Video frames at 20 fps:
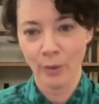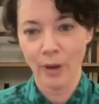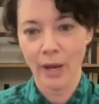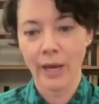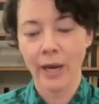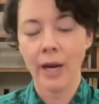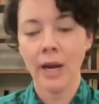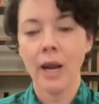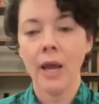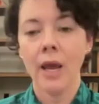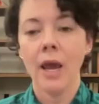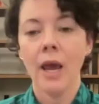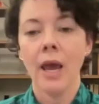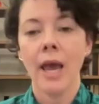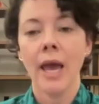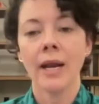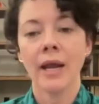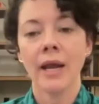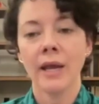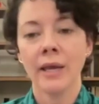And
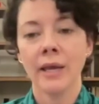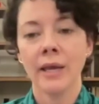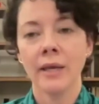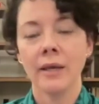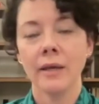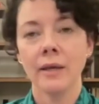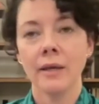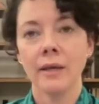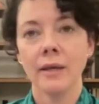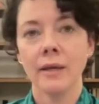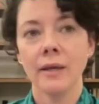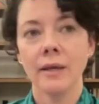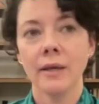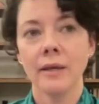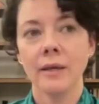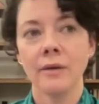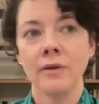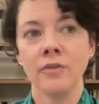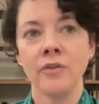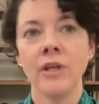I
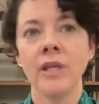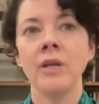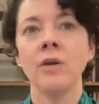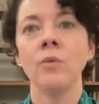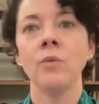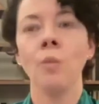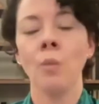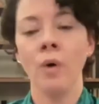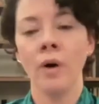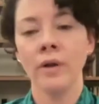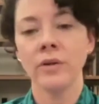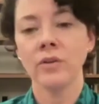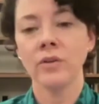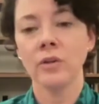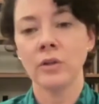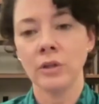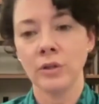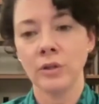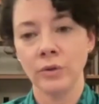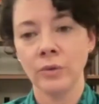didn't want to
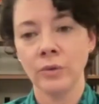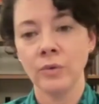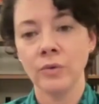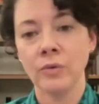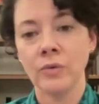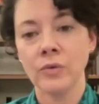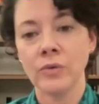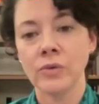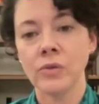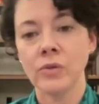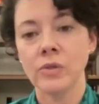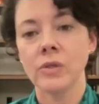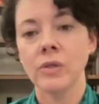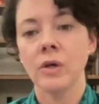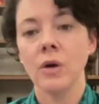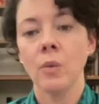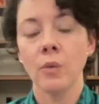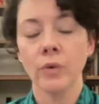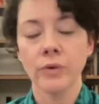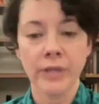lose
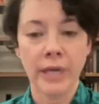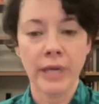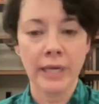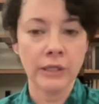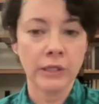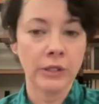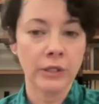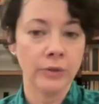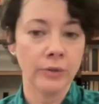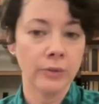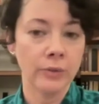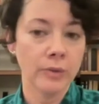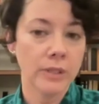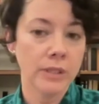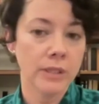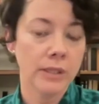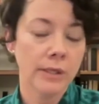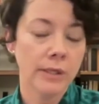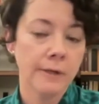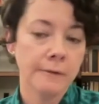or
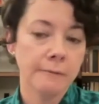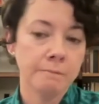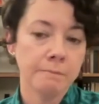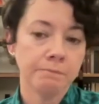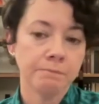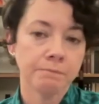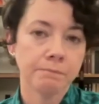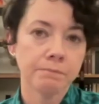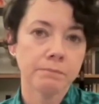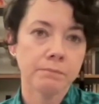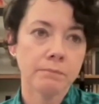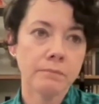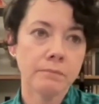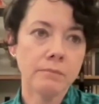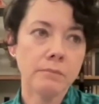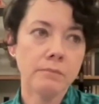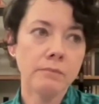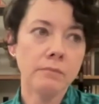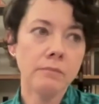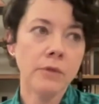dilute
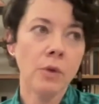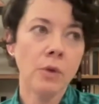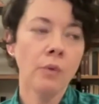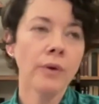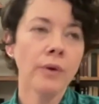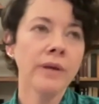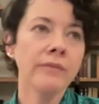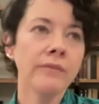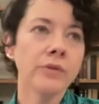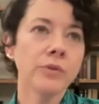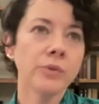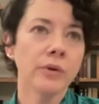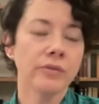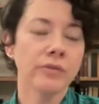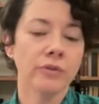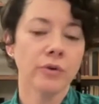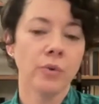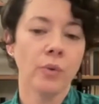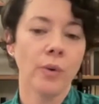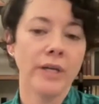or even sort
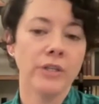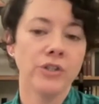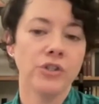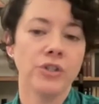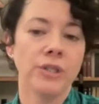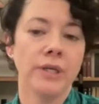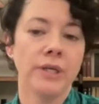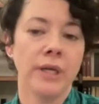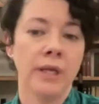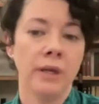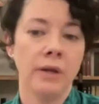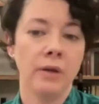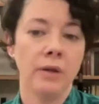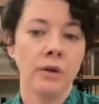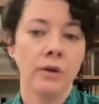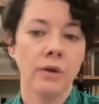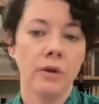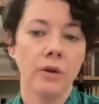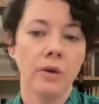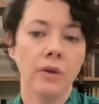of question
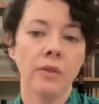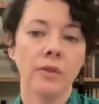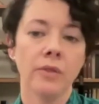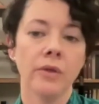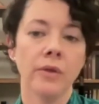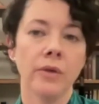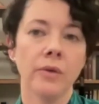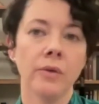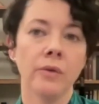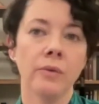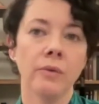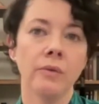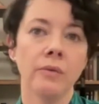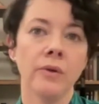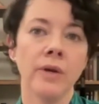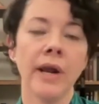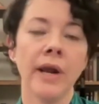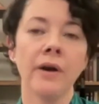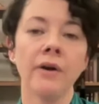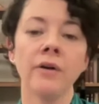the
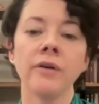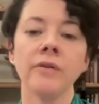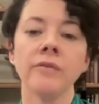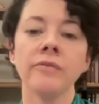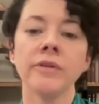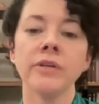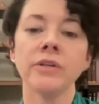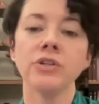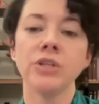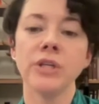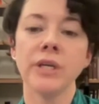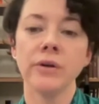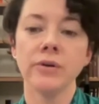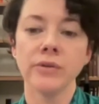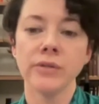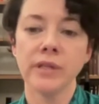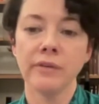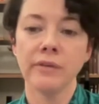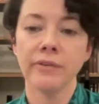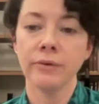narrative that she
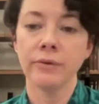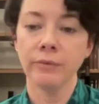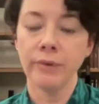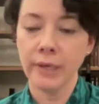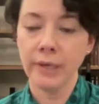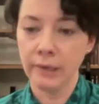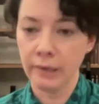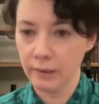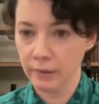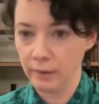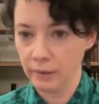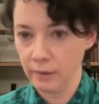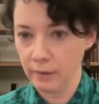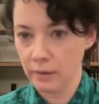herself had written,